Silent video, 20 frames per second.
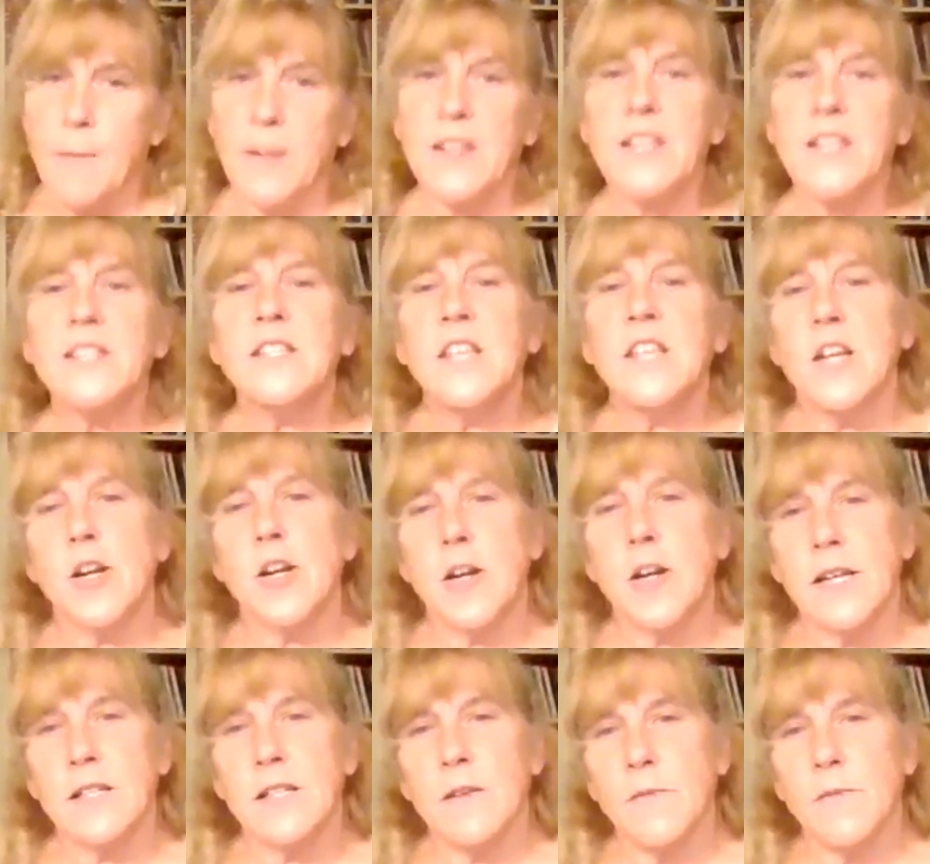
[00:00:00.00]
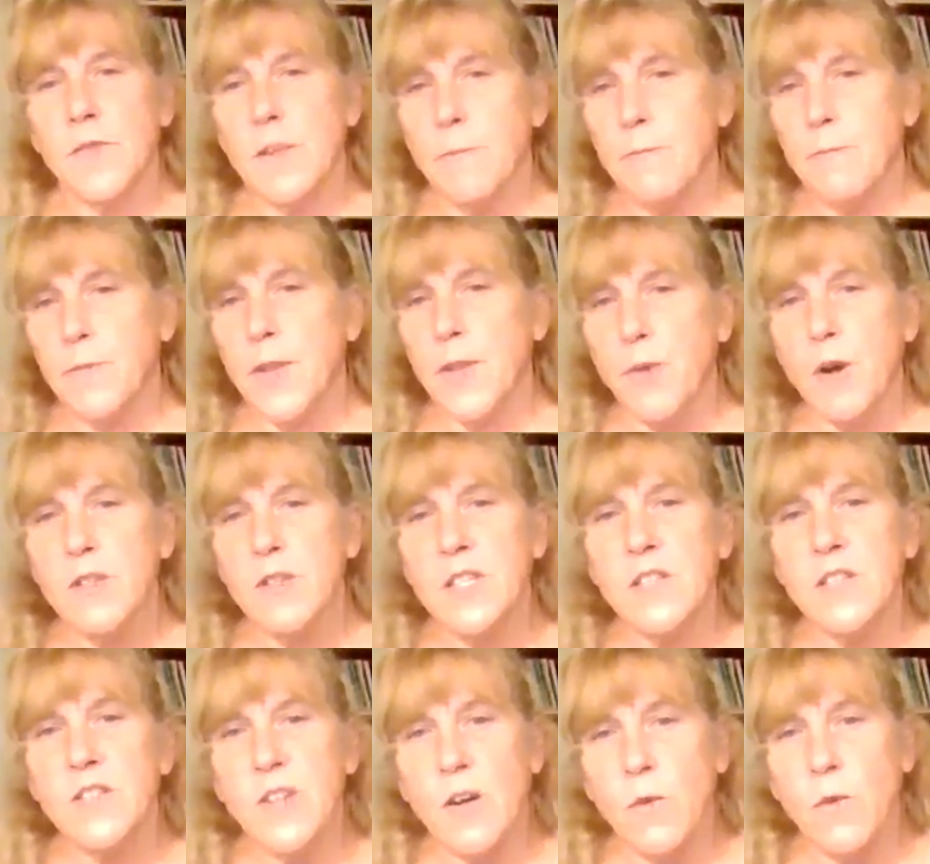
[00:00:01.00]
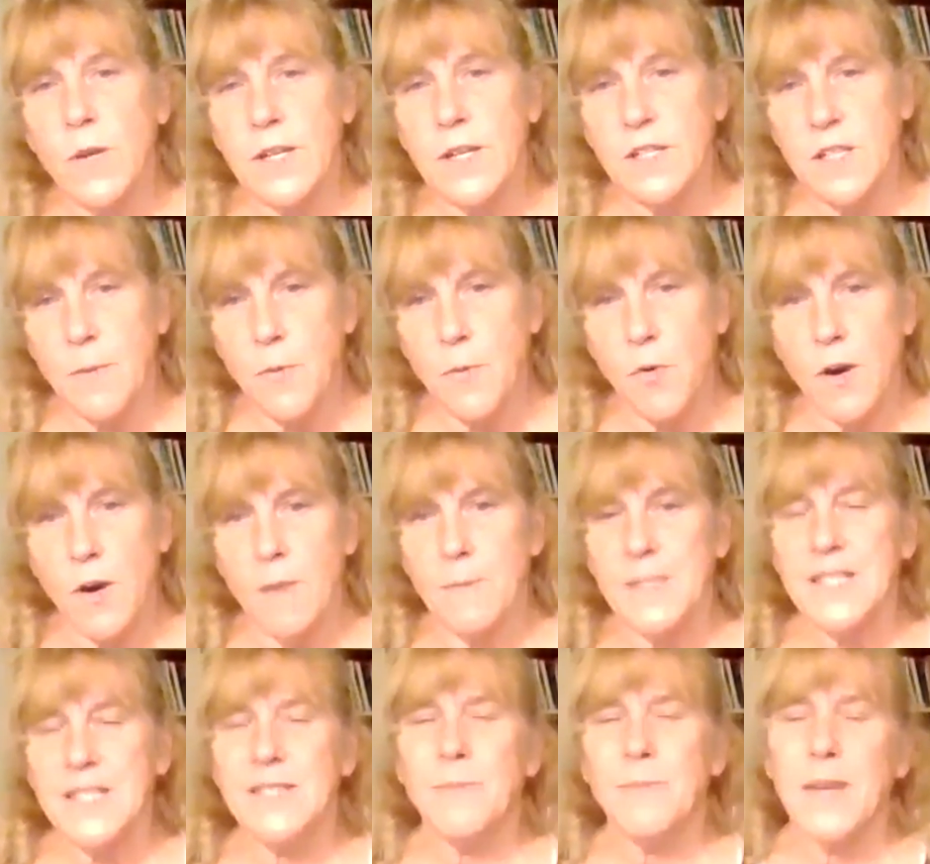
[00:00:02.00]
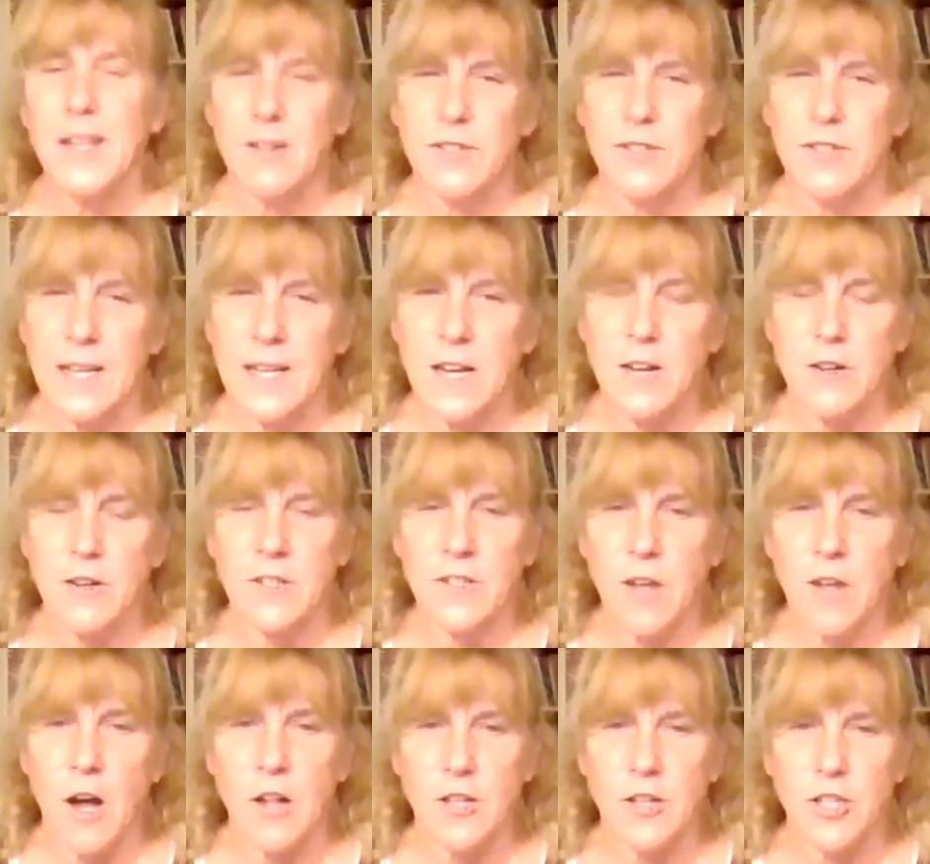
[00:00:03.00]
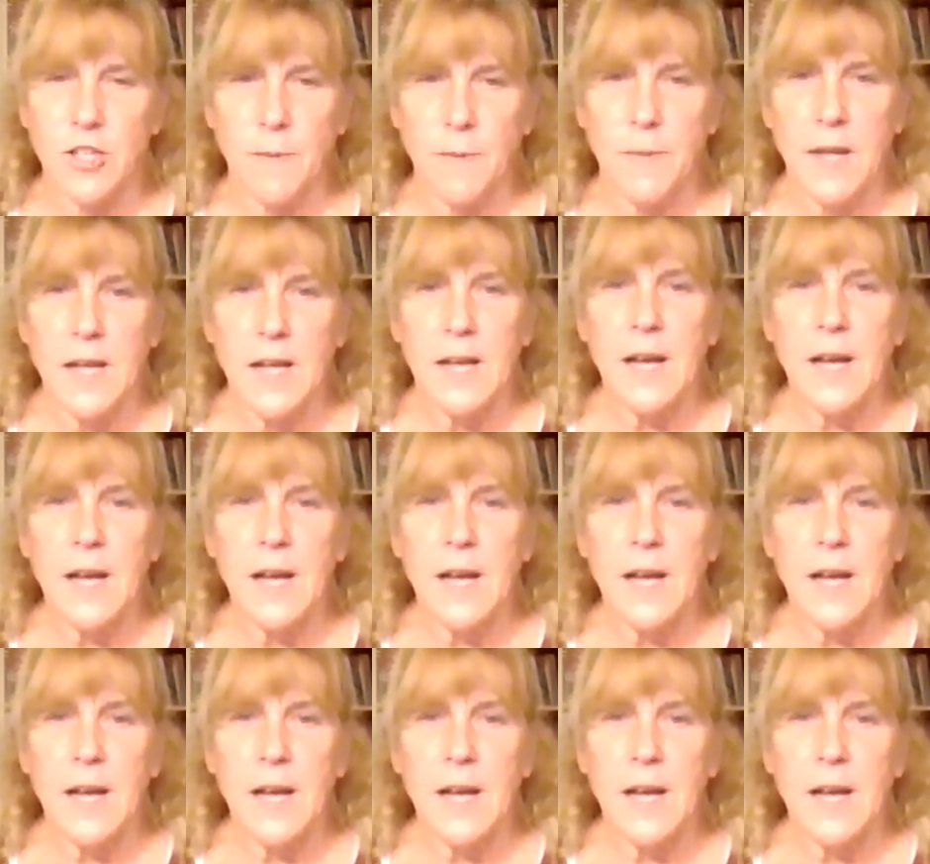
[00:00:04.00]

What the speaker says: But this year, the proceeds are going to support Mrs. Peterson and her scholarship.